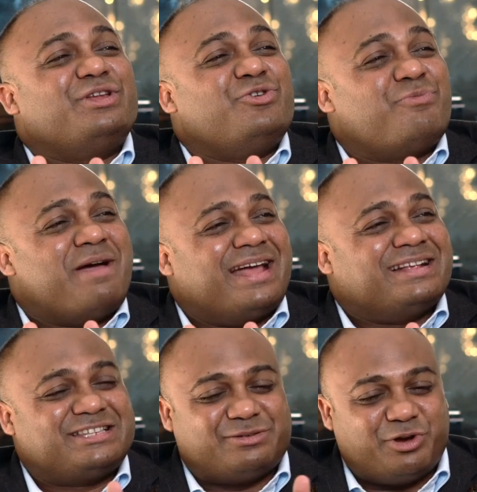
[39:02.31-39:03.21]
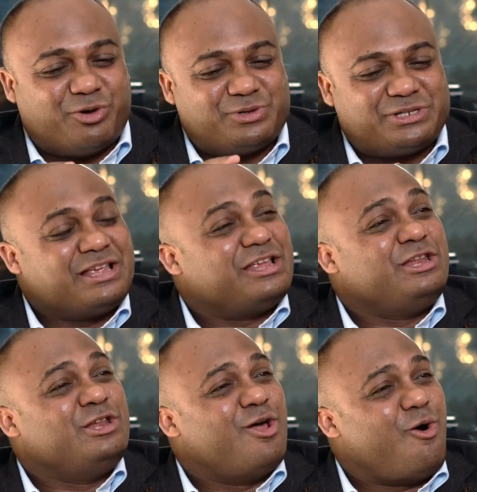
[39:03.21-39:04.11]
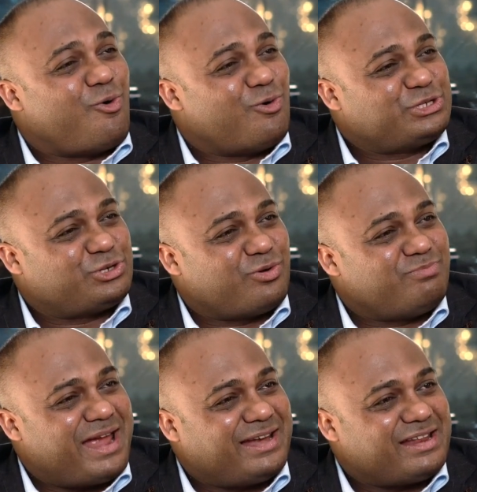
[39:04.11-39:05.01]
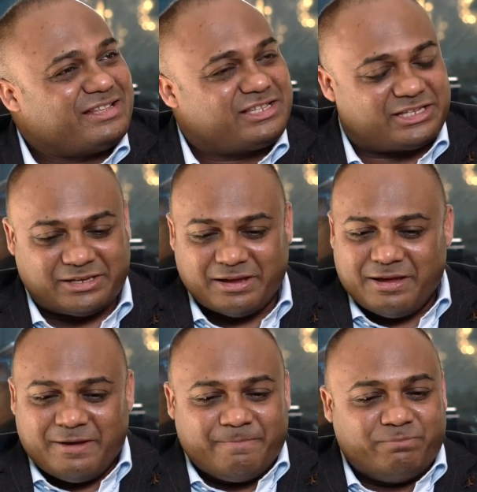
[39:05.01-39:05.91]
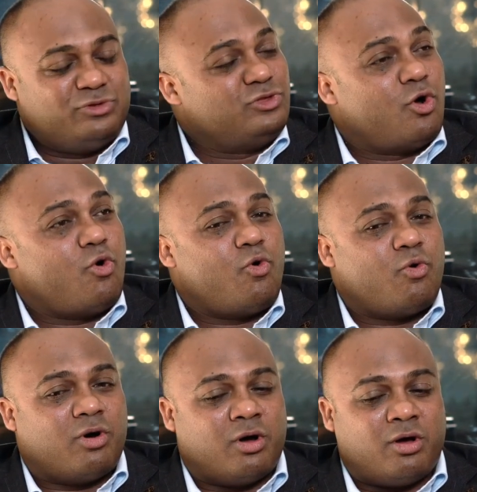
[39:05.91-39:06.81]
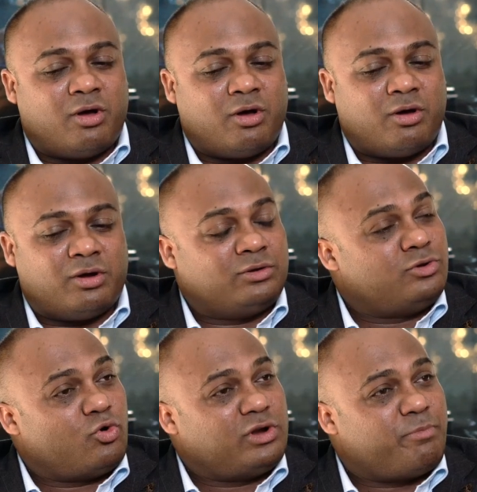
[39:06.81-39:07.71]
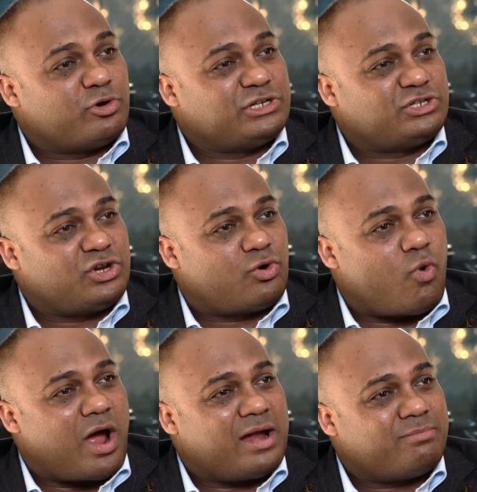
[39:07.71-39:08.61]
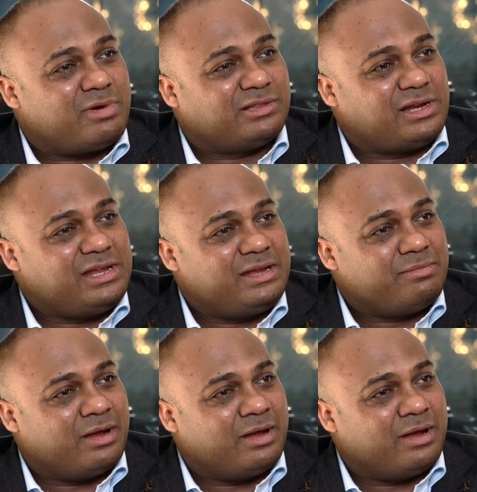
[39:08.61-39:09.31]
new banks, because low cost on maintenance, no deposits required, monthly